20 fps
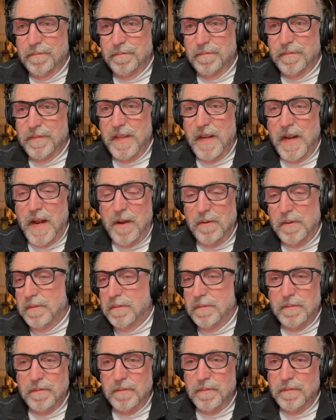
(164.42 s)
said,
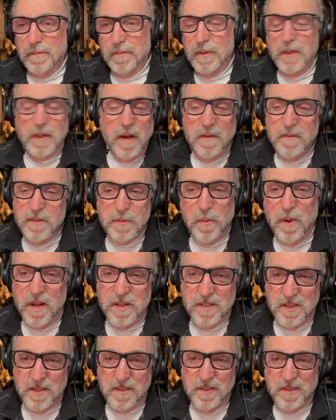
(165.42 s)
we don't have a
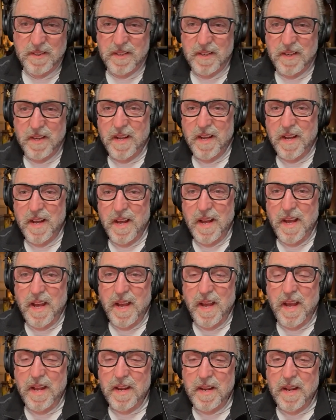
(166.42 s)
sponsor.
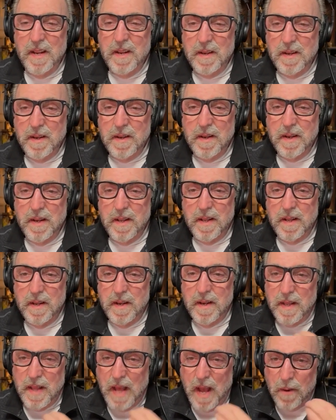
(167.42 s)
And
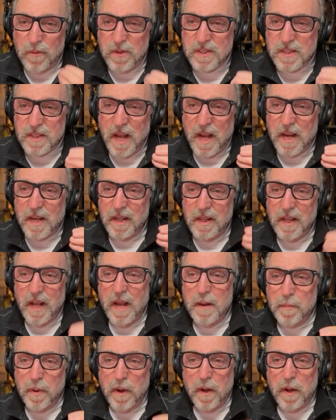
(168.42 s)
that was like a
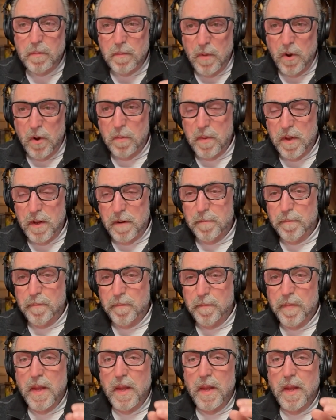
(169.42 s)
light bulb moment
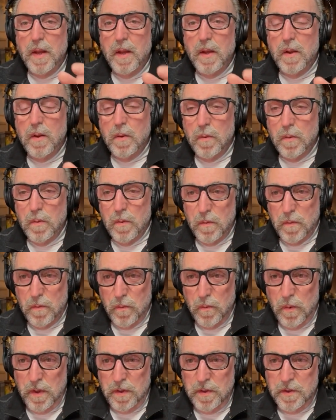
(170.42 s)

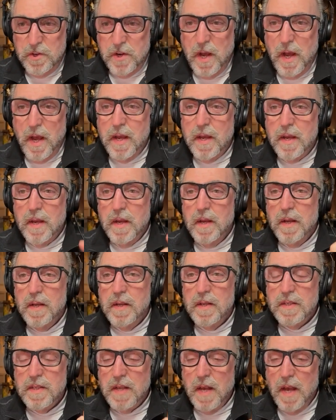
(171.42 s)
with Jake
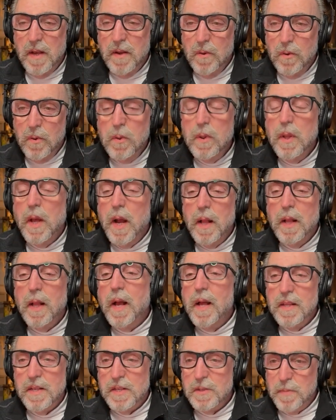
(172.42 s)
saying, who the hell
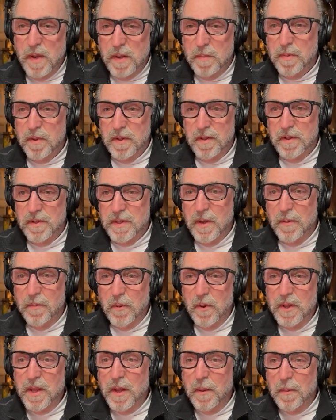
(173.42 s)
are these people? They
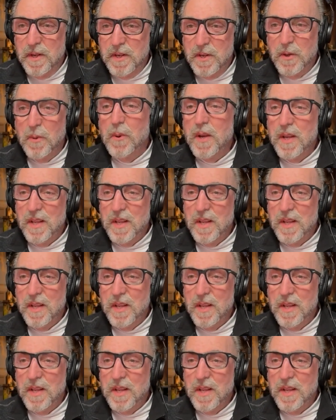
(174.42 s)
be doing